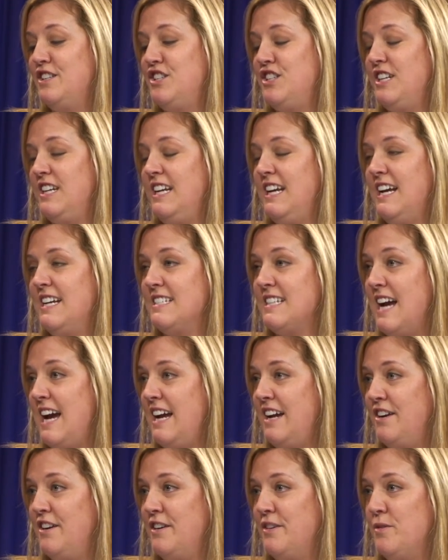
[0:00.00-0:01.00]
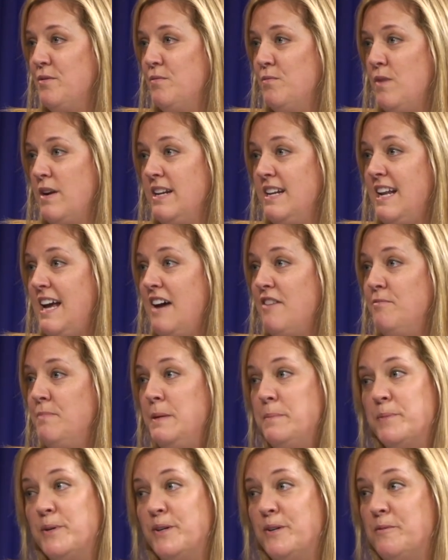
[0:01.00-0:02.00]
she has hired one and a half
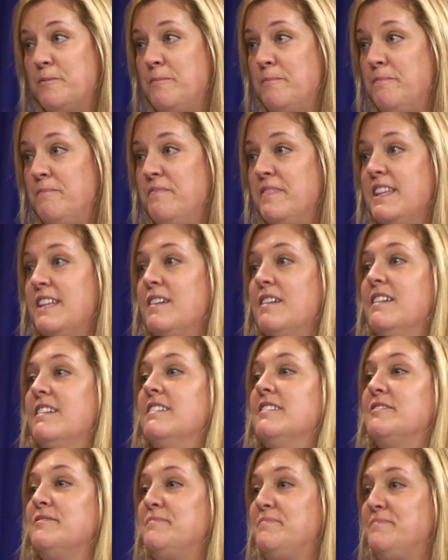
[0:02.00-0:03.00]
people. And I think she's